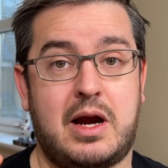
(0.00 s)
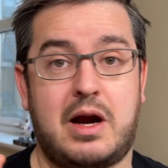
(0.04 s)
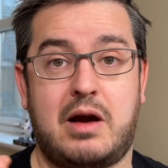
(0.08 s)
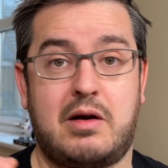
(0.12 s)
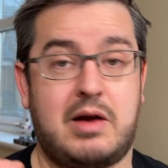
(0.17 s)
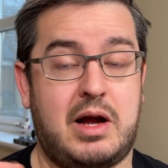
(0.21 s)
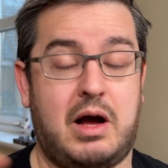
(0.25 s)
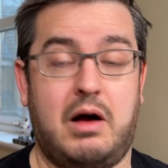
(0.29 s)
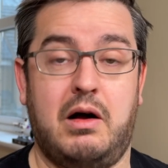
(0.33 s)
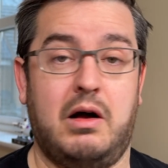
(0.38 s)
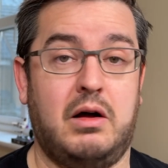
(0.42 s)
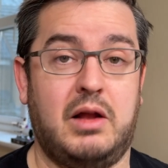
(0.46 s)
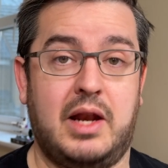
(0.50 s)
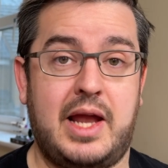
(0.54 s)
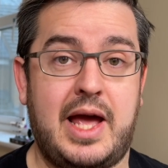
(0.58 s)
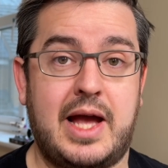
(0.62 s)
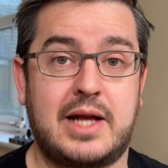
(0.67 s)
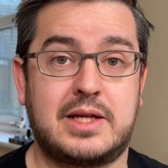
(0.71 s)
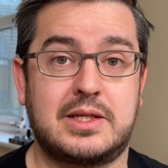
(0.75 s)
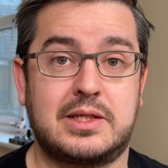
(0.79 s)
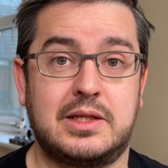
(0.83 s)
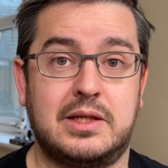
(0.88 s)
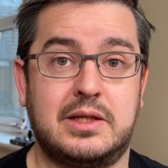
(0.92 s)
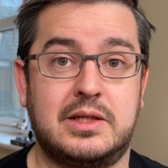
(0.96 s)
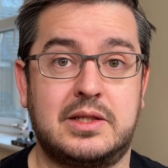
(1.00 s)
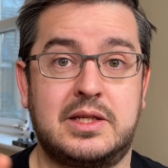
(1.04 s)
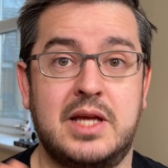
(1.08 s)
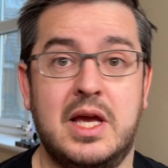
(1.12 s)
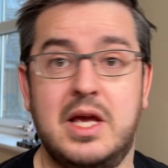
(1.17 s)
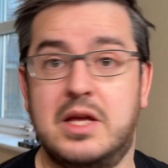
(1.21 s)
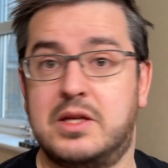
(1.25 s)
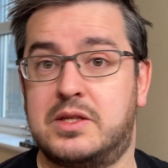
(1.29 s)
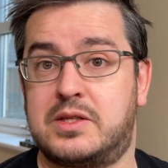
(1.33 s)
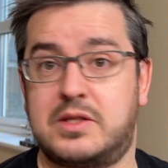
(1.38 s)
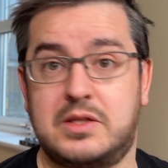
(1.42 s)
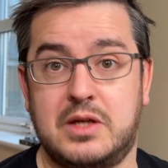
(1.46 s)
are all excellent.
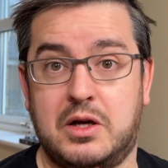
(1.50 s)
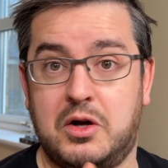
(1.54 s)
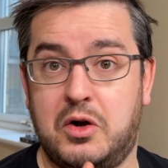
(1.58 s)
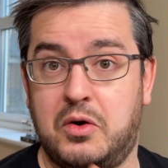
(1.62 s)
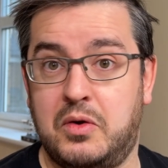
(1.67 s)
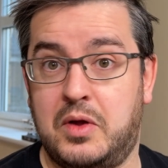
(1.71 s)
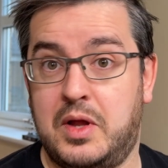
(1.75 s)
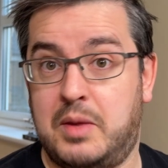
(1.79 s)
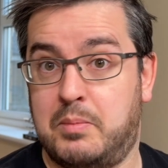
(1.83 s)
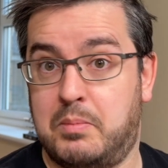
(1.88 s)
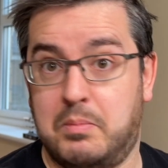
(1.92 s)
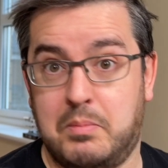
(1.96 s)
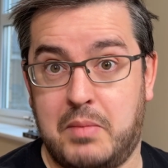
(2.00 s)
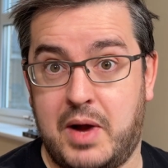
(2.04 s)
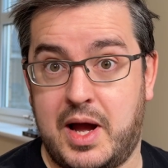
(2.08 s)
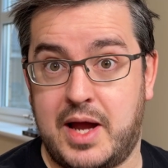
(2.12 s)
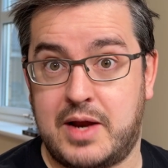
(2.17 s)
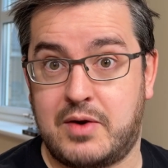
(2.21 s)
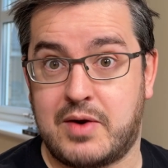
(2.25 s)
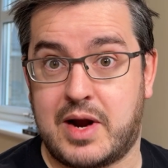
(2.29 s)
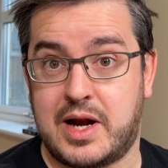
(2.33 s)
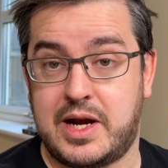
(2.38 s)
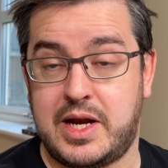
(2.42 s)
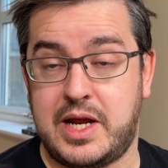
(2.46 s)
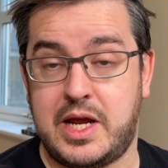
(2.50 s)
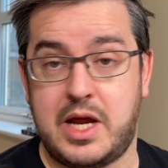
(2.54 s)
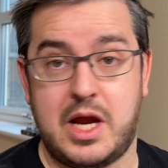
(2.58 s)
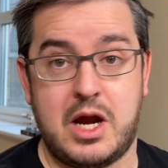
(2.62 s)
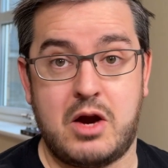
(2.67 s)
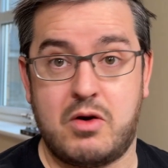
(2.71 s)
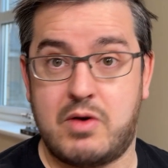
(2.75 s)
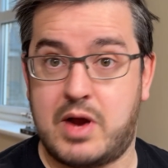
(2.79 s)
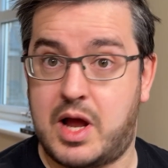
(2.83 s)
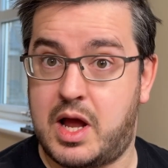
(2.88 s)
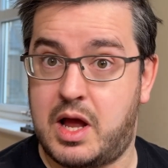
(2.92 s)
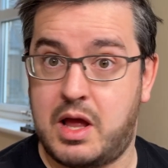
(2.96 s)
So My Granny
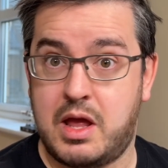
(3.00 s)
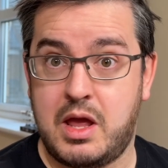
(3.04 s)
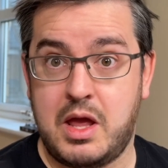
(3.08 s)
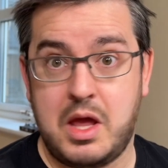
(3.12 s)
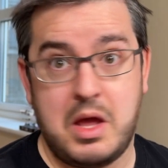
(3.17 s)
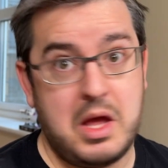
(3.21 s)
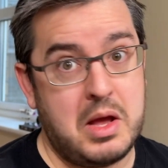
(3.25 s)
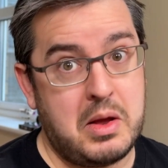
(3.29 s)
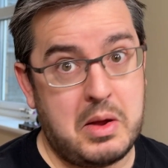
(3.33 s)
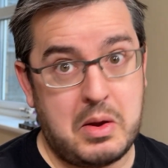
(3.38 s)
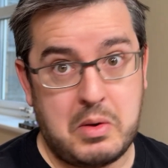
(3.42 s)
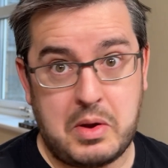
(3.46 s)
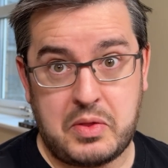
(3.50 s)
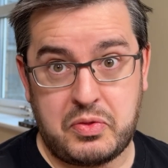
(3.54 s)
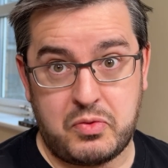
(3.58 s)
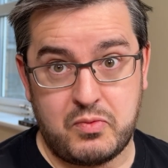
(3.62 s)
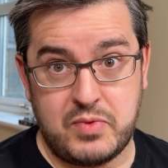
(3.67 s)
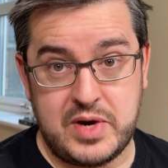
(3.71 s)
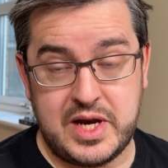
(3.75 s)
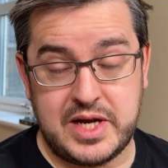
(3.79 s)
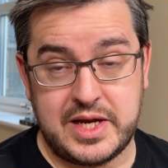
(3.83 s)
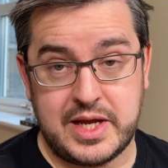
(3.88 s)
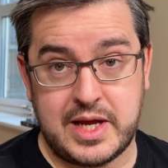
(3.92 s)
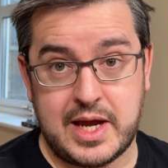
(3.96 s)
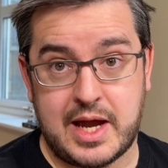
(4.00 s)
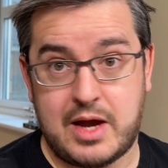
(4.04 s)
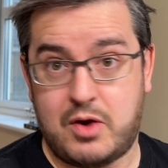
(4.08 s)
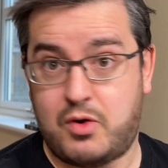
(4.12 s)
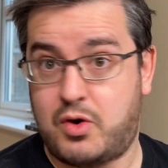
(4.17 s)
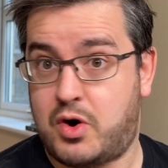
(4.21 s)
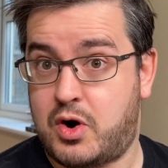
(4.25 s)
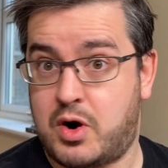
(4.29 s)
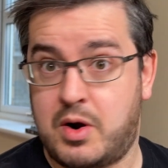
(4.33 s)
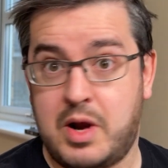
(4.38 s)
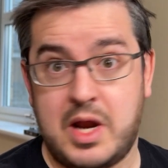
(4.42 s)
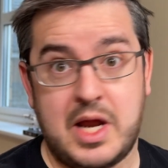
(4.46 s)
Era, Reading
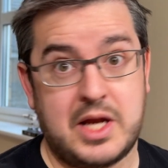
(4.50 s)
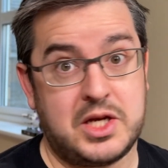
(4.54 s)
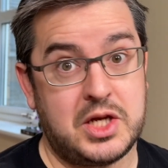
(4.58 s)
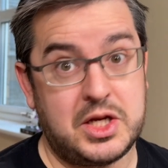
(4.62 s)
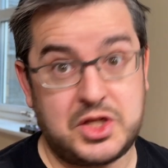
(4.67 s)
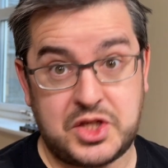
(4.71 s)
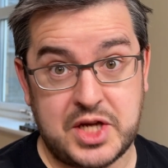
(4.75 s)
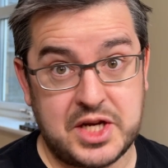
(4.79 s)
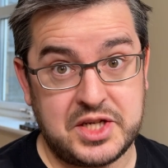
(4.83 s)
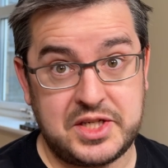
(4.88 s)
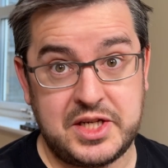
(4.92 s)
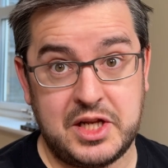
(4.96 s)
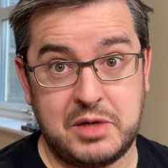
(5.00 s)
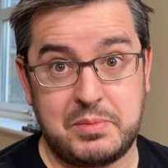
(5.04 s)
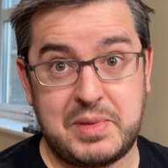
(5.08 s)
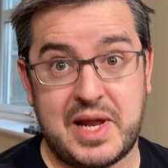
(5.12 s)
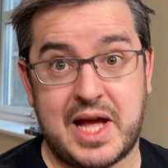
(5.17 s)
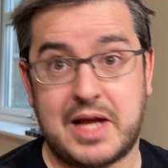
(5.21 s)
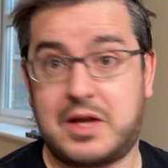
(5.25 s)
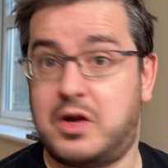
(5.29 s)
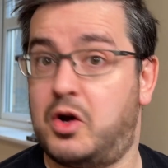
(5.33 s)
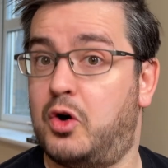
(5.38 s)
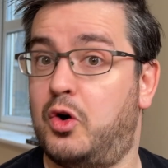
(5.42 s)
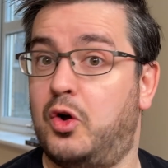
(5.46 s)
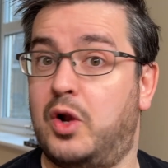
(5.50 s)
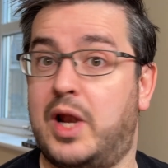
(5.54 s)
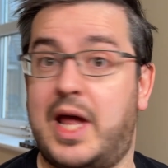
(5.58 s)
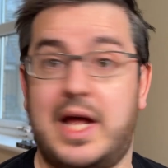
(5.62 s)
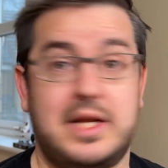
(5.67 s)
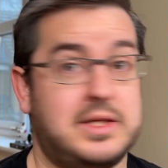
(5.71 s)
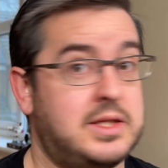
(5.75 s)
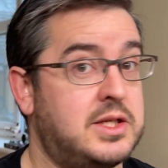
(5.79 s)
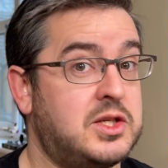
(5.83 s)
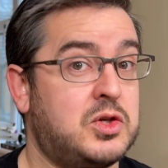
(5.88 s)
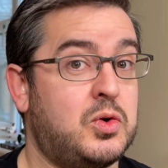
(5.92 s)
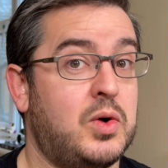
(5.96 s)
Hour, A Genteel Black Hole,
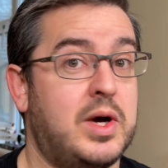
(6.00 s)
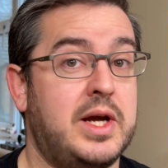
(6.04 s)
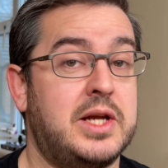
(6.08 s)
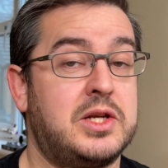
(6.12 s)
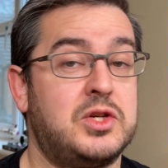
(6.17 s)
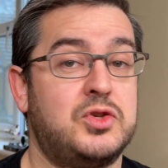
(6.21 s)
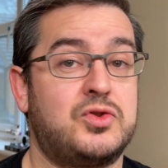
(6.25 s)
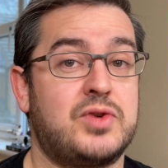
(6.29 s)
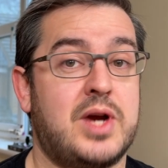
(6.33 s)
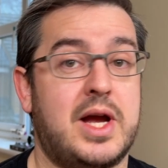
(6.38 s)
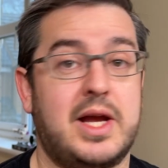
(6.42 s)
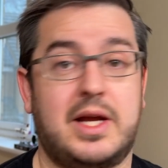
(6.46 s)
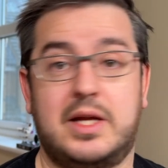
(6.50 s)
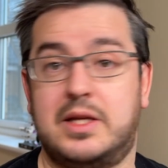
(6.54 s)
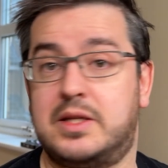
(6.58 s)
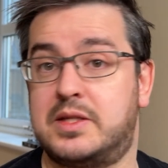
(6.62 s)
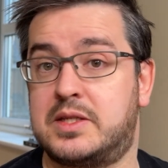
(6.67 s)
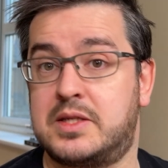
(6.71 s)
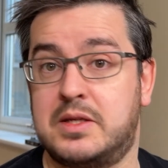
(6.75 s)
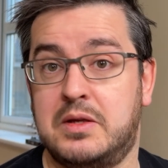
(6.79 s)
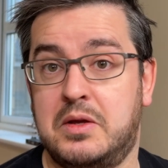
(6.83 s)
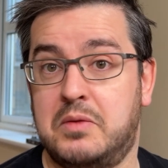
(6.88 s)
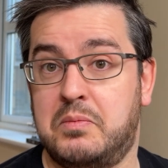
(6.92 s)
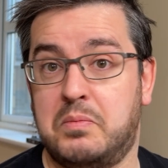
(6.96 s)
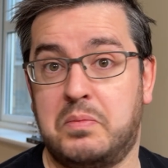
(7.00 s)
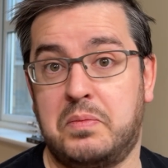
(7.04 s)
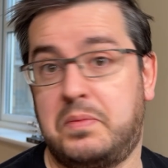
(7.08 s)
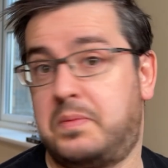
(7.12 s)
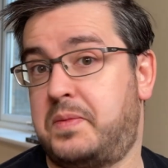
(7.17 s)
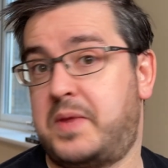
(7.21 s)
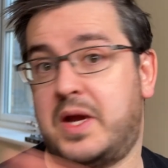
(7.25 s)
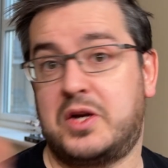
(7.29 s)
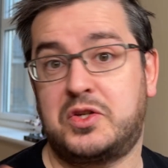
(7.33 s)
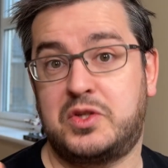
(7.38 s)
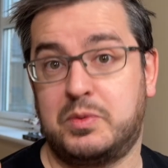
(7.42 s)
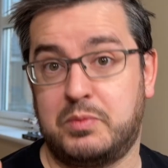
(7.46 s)
and Disquiet and Dragons,
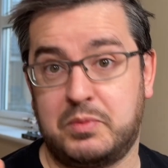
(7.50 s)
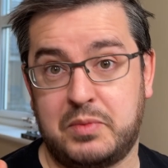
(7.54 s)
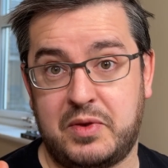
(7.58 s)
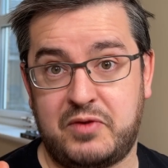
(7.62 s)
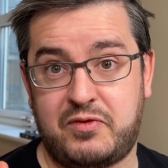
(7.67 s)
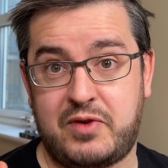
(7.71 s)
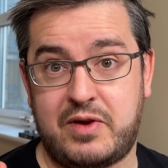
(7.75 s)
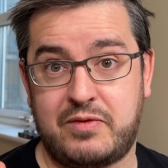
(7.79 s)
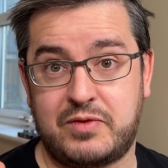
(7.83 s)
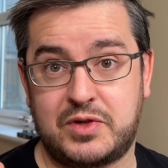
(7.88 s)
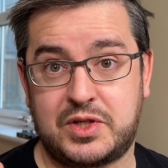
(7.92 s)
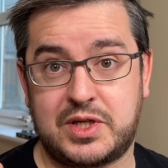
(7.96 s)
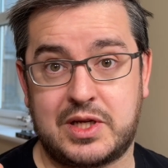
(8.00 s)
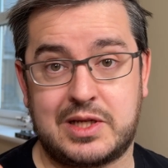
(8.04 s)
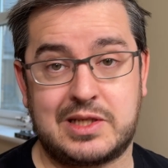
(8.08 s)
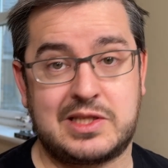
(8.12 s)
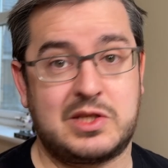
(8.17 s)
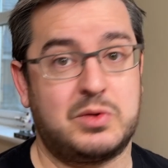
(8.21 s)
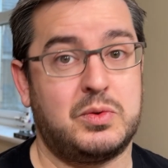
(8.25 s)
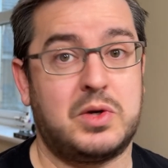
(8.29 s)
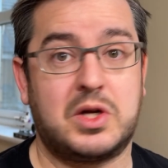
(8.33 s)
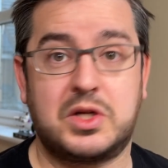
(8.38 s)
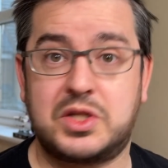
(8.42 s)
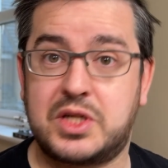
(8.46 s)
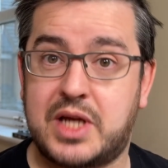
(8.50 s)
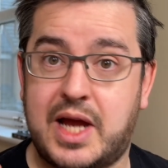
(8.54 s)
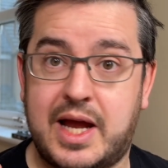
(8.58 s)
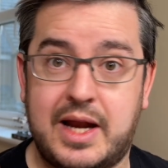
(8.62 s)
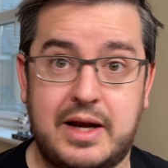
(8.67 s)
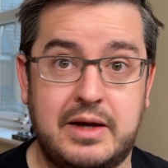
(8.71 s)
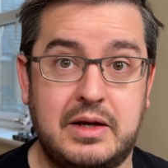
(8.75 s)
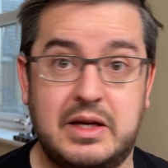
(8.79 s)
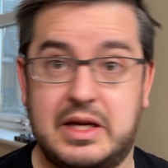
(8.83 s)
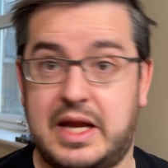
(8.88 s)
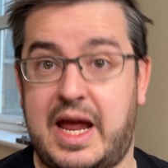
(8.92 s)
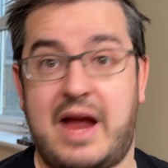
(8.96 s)
they're some of my favourite channels to watch,
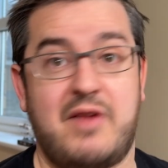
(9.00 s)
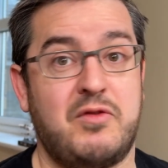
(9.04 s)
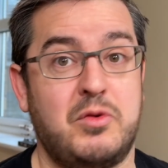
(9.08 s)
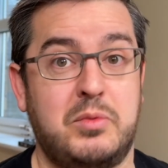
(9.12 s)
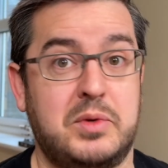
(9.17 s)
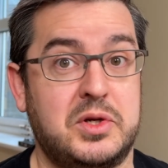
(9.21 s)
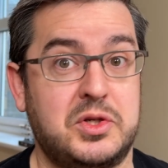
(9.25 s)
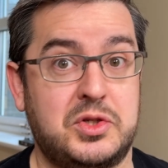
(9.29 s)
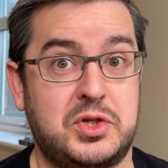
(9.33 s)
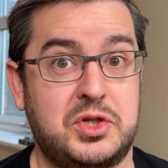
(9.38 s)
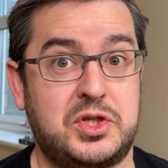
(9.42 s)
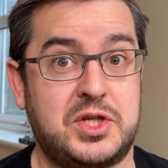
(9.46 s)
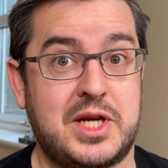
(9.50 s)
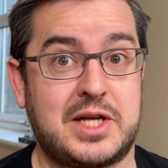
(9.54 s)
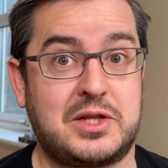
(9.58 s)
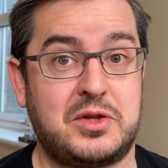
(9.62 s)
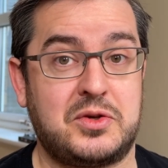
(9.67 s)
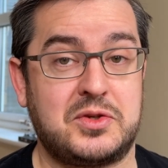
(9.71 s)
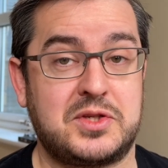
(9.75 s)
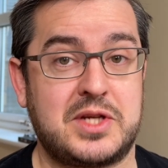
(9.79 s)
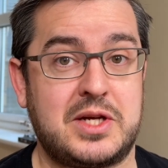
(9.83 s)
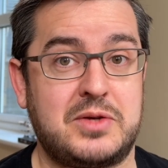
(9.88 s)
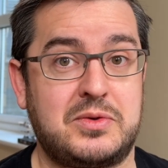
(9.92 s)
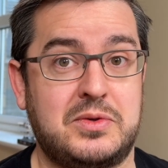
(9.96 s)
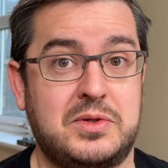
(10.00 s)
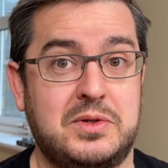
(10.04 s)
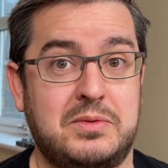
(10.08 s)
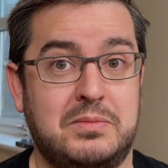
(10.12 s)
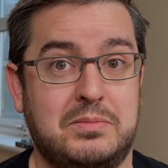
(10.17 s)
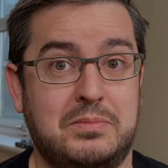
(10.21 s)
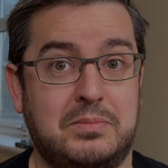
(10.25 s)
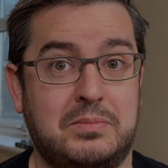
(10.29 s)
and everyone should check those out.